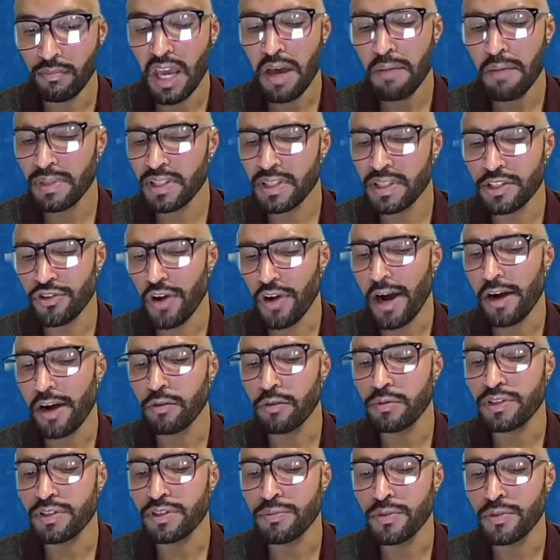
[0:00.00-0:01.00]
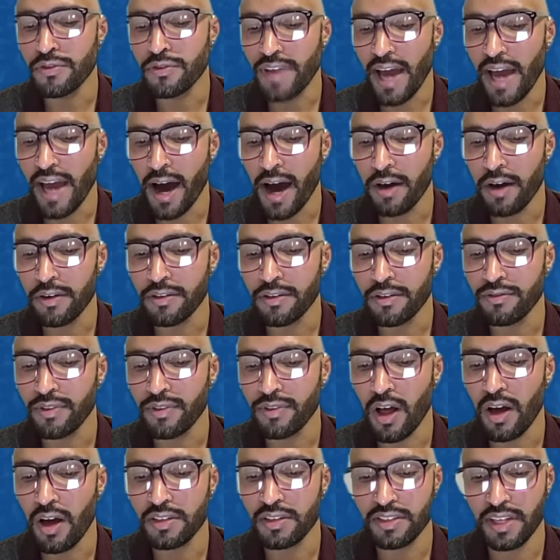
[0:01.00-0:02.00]
But the trial was moved out of
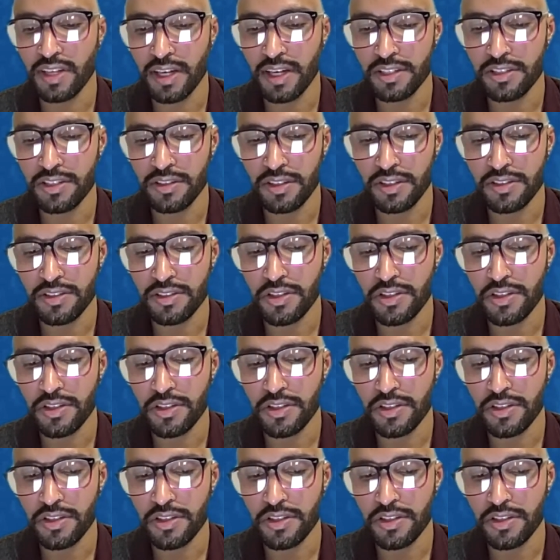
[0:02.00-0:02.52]
Los Angeles